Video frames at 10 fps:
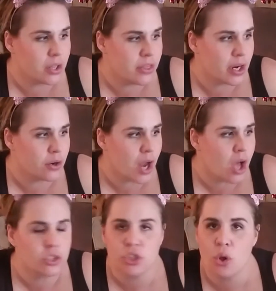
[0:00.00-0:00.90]
They're
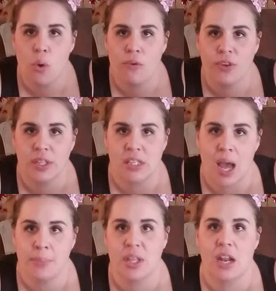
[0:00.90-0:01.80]
not so over the
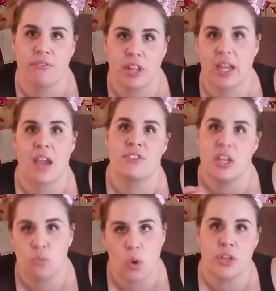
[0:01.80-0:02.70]
top that I feel like I have to
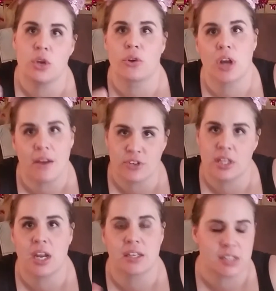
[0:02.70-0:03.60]
eat one yogurt after the
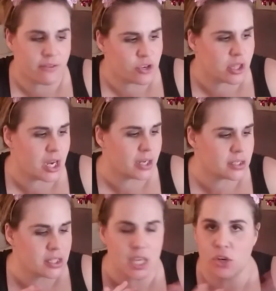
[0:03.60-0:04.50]
next after the
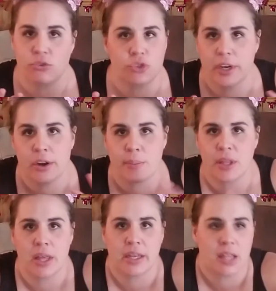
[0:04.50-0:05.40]
next. They don't trigger me
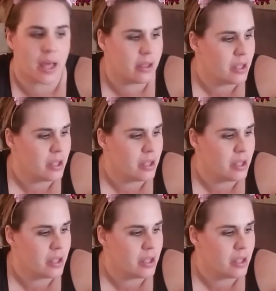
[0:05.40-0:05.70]
like that.